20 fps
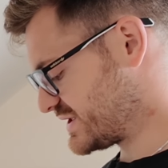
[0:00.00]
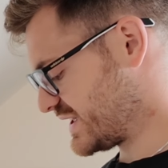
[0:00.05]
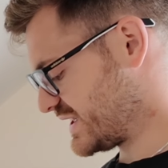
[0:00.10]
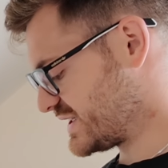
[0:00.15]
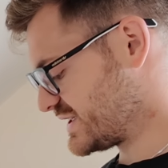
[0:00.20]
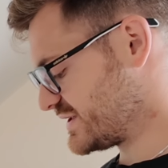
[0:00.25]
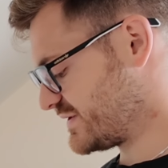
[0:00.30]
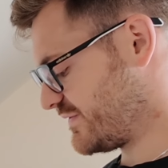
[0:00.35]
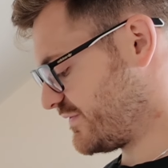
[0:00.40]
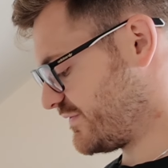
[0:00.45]

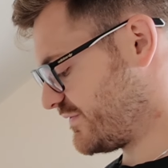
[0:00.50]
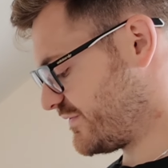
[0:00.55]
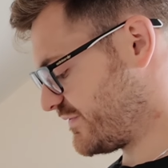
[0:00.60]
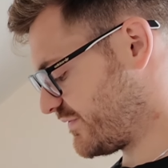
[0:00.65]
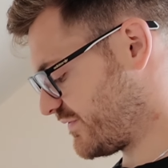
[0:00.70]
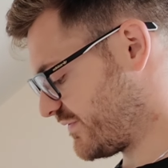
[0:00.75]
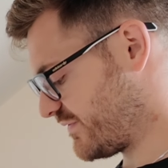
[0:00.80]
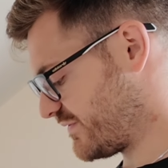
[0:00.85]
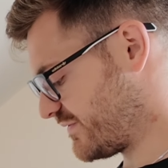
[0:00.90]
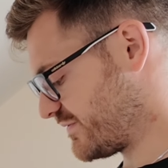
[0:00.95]
says
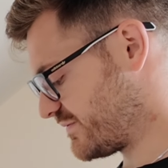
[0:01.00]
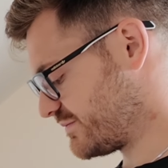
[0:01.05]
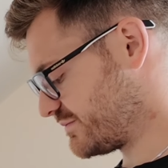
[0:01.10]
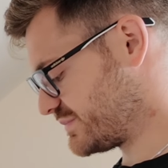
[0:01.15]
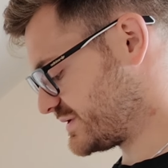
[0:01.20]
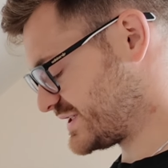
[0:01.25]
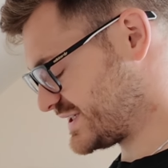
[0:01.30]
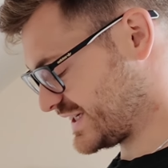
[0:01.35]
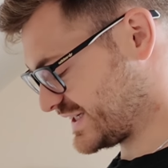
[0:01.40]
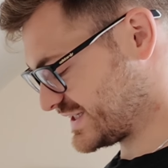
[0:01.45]

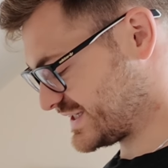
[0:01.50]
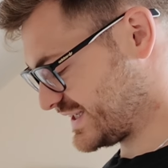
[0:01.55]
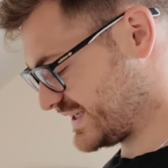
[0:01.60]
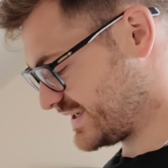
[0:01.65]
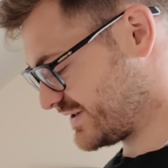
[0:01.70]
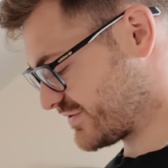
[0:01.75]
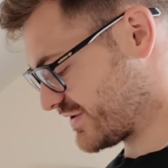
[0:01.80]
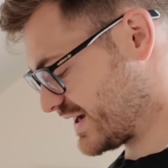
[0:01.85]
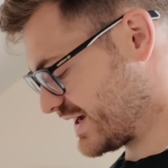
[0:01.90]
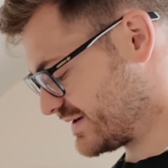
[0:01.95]
16
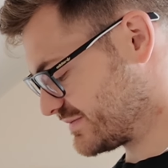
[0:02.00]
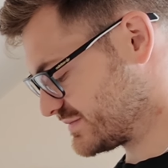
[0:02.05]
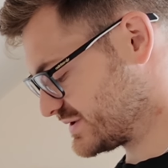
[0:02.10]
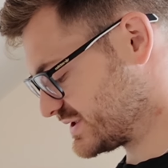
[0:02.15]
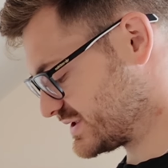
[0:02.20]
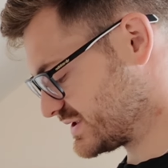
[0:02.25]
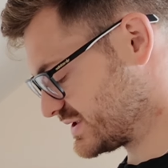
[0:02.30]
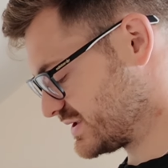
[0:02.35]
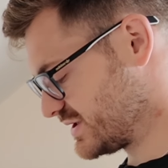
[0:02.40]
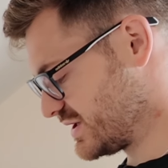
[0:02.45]

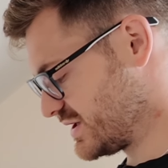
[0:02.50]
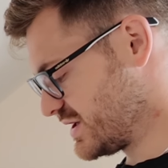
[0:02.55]
grams.